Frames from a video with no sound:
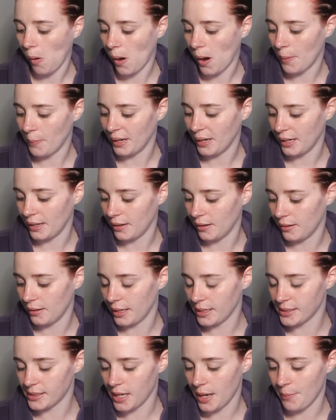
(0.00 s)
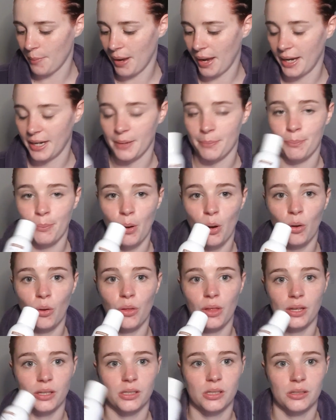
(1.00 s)
I mean, last time I had a bottle
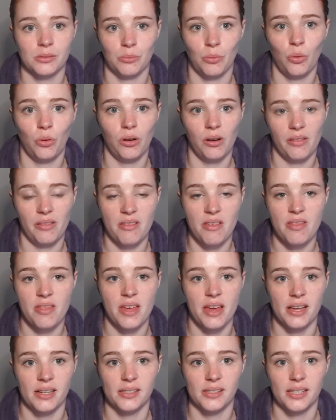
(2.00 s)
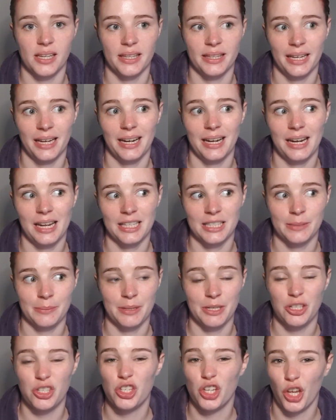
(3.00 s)
that's smaller than this and that lasted me
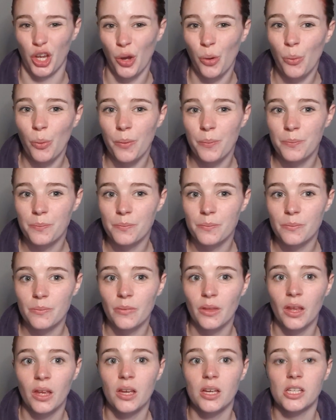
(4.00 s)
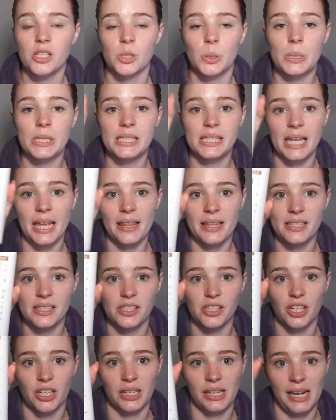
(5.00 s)
2. So I'd say this is
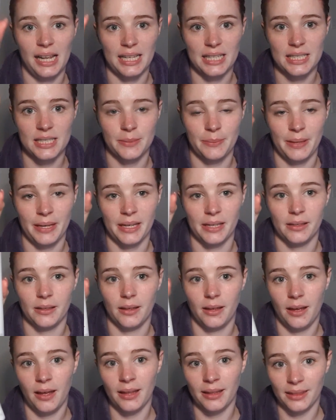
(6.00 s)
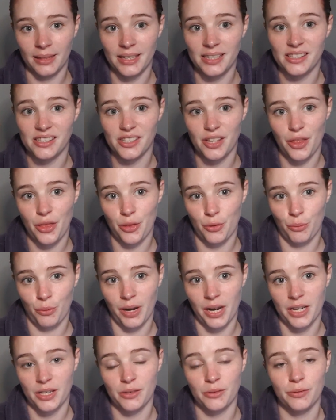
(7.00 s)
going to last me at least
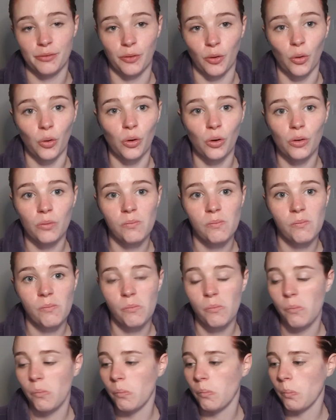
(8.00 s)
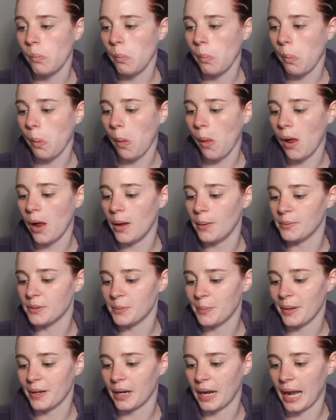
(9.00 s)
3 to 4,
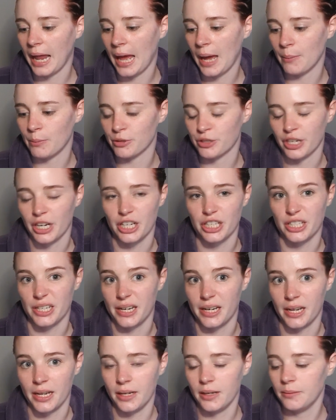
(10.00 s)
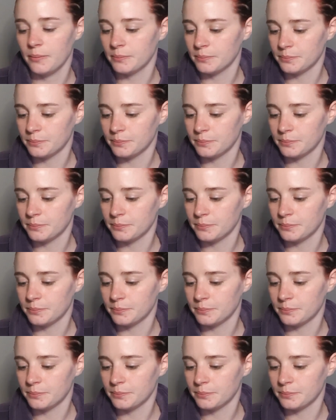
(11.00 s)
depending on how much I actually need.